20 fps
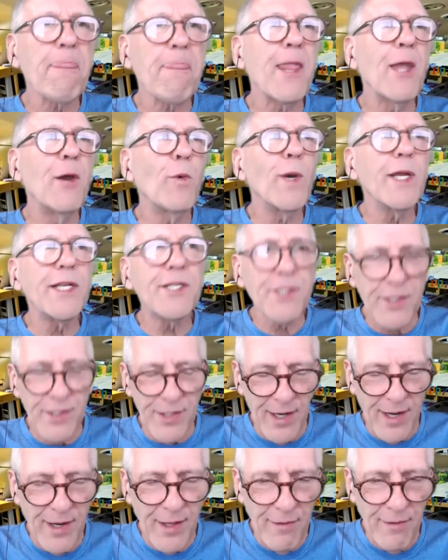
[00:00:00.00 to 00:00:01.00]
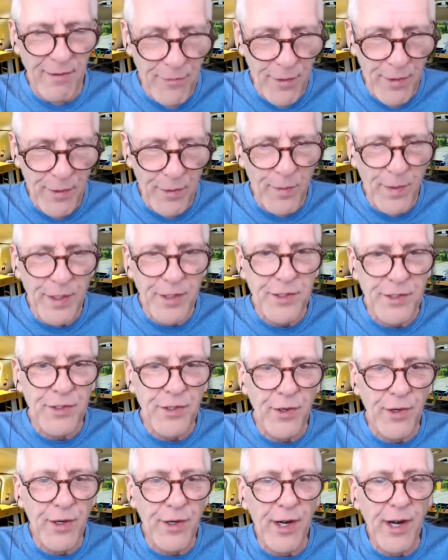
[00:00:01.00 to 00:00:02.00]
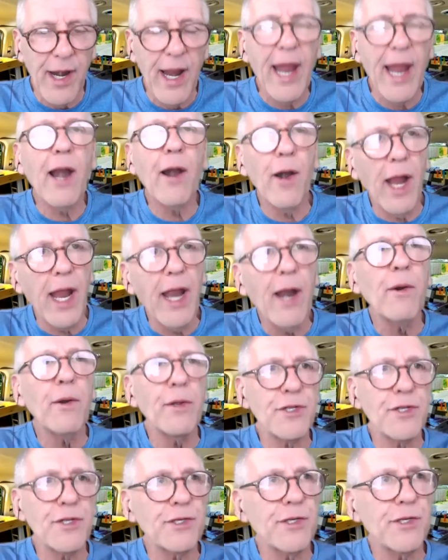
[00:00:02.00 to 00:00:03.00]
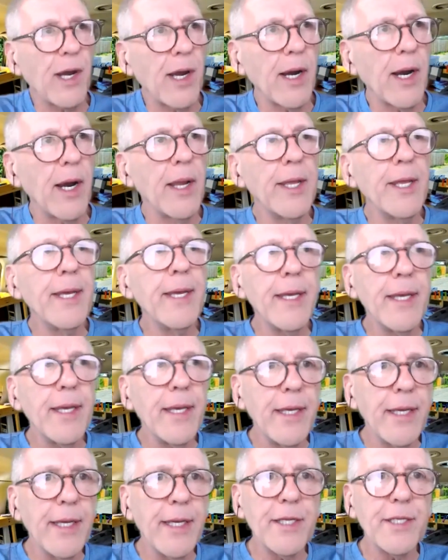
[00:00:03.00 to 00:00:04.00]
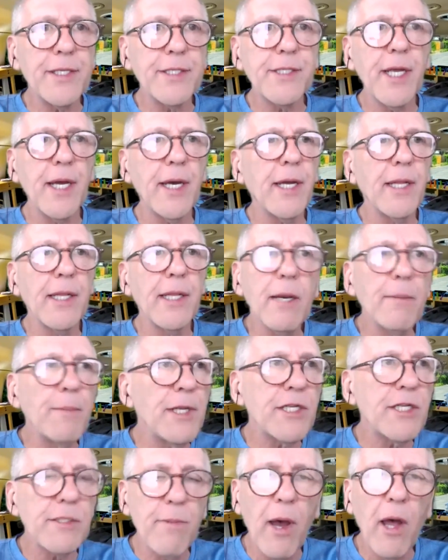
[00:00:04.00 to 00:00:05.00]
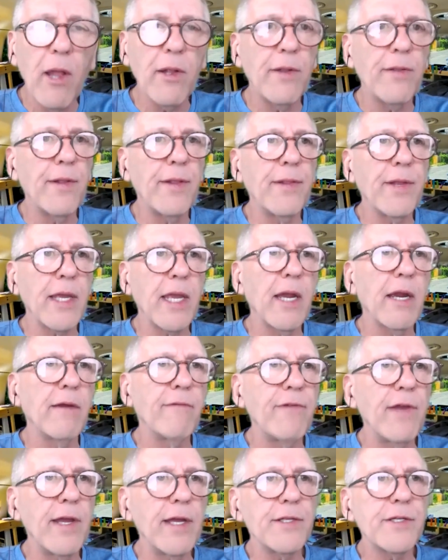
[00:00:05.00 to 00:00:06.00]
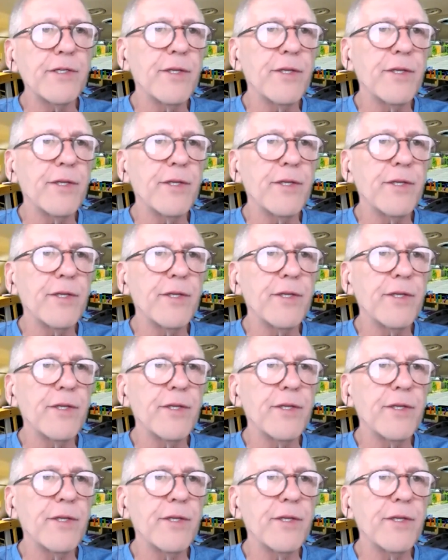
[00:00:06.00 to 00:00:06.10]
Windstar, the Ford Windstar or Aerostar is a little bit smaller than the Caravan.